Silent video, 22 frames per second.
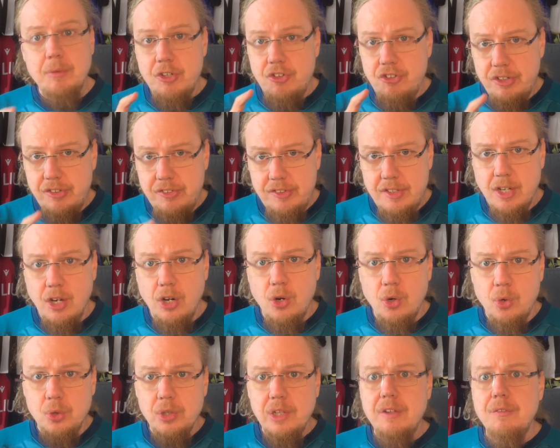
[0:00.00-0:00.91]
which is the
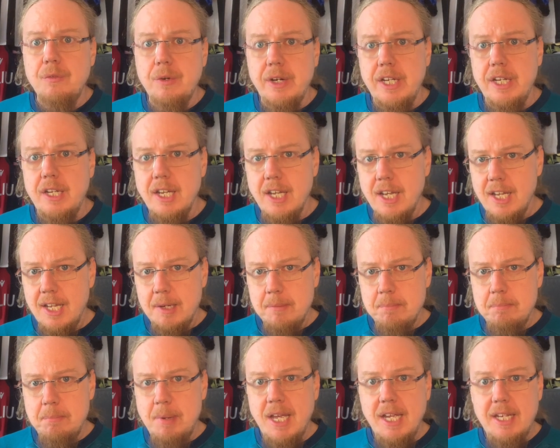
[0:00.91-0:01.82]
only way
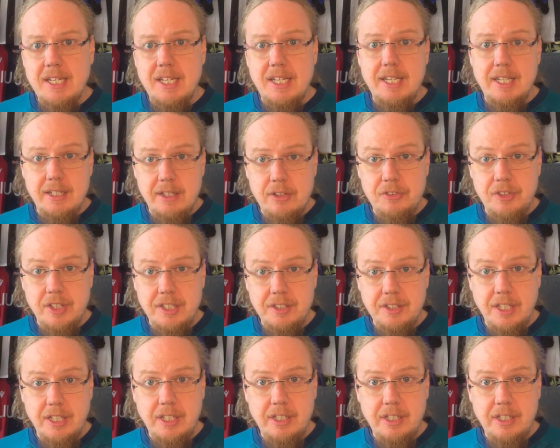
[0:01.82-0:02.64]
back in, in,